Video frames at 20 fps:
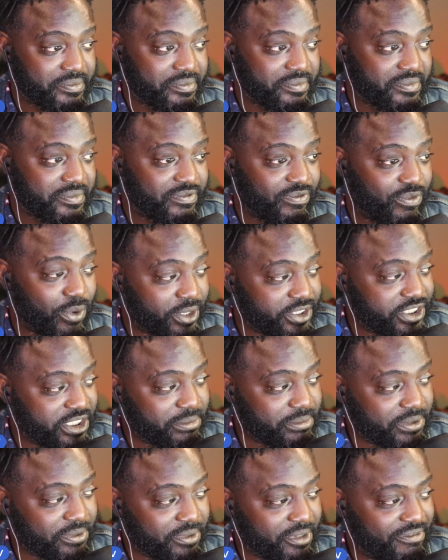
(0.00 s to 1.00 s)
Force
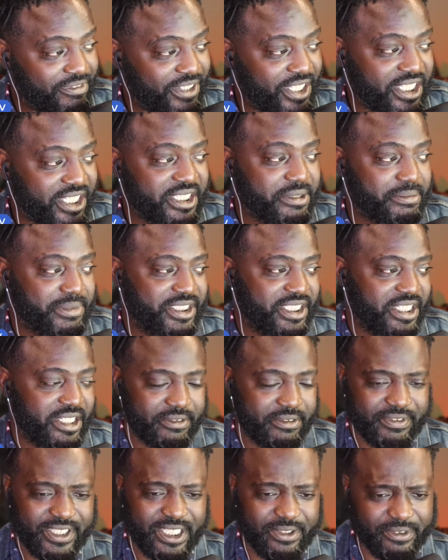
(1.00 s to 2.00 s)
him to reveal
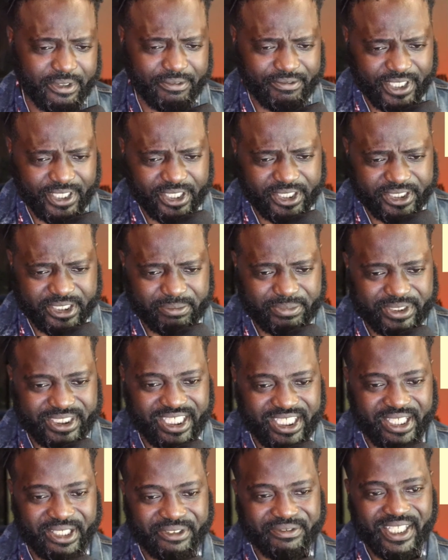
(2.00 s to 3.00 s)
himself. He revealed
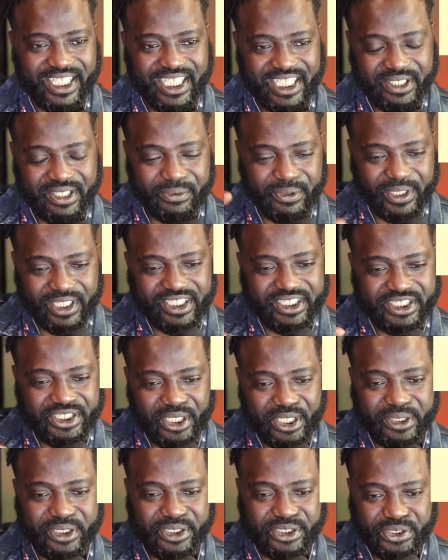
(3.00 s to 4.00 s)
himself. He really
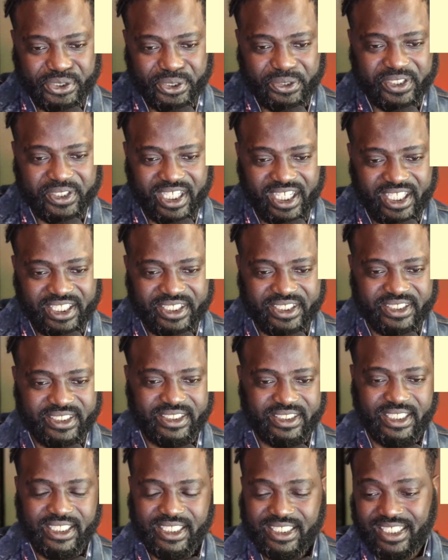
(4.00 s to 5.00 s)
showed his true
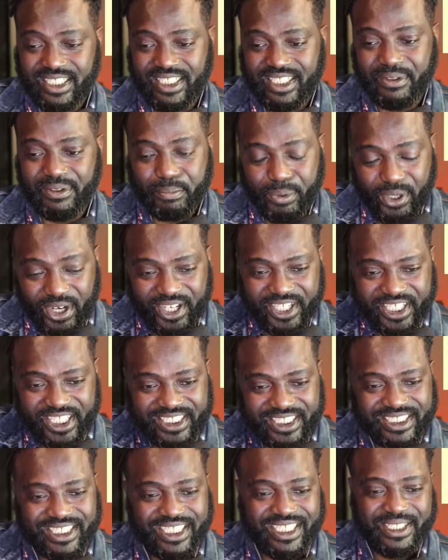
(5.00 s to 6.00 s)
colors. He brought
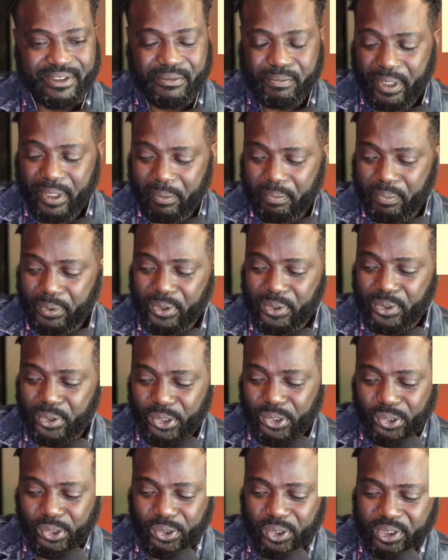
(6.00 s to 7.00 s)
in people
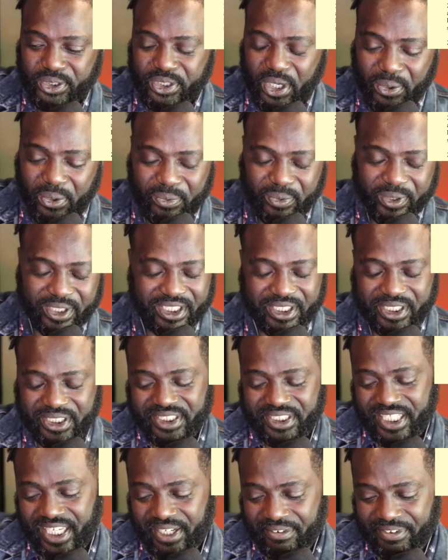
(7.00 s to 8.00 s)
who don't really
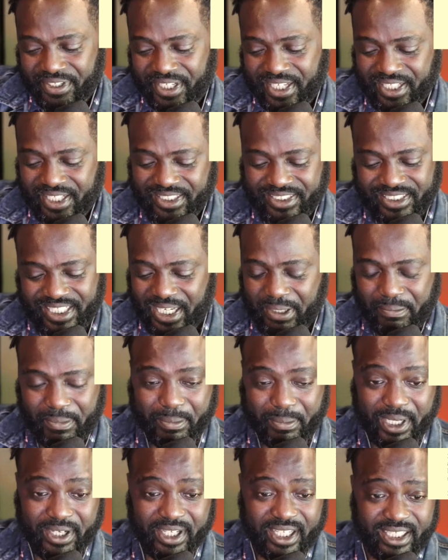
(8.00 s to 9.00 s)
give a damn
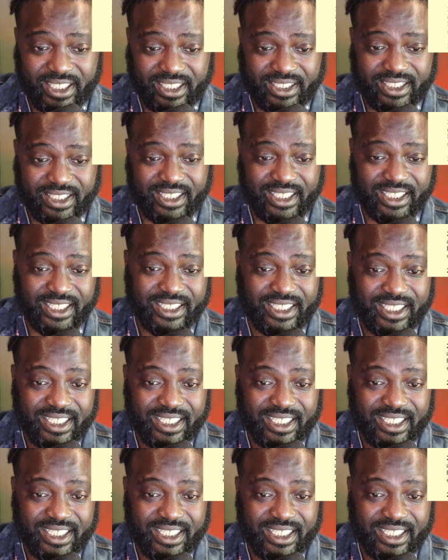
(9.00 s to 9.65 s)
about anything,